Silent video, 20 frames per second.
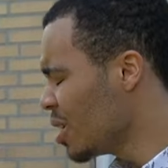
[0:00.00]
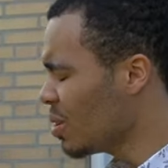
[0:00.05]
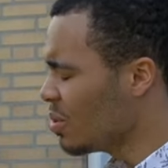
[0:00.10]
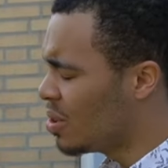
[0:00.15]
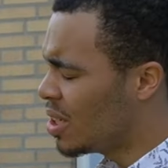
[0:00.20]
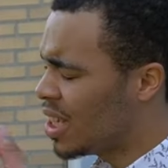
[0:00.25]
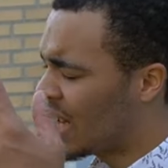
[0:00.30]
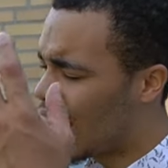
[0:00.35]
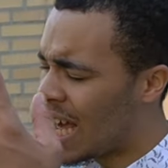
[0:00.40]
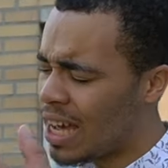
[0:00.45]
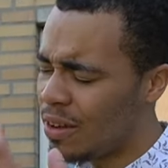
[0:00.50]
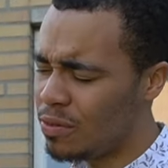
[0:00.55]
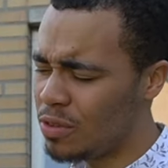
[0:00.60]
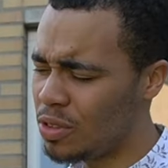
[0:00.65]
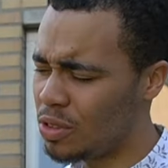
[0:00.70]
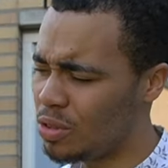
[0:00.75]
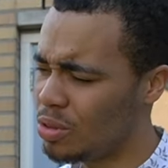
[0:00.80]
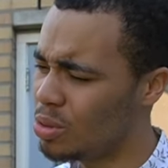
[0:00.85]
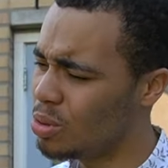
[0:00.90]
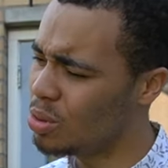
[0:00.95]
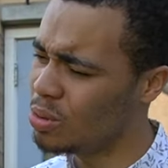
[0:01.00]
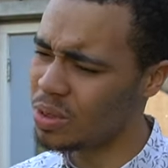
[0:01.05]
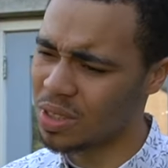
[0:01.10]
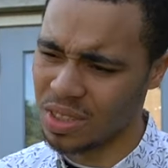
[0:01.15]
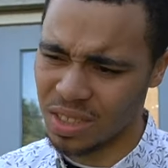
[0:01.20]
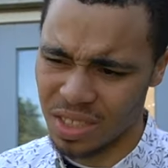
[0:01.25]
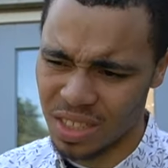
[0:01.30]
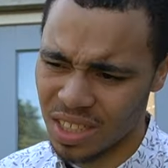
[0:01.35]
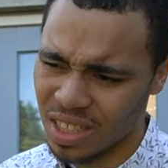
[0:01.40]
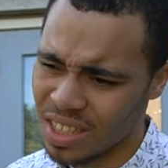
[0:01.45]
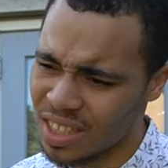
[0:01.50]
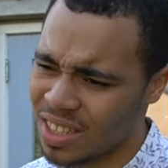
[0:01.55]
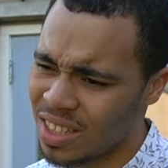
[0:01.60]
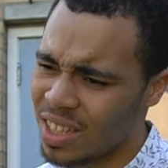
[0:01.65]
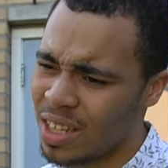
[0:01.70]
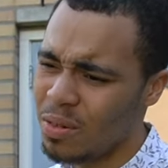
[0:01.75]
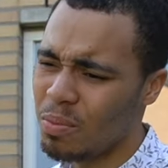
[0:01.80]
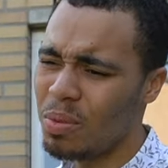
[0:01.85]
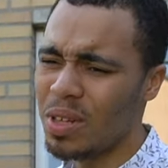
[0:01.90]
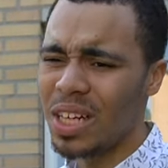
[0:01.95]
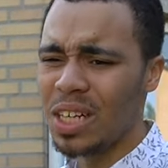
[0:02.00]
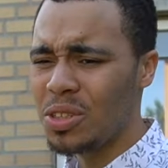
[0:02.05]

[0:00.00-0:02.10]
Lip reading: We have to do it. But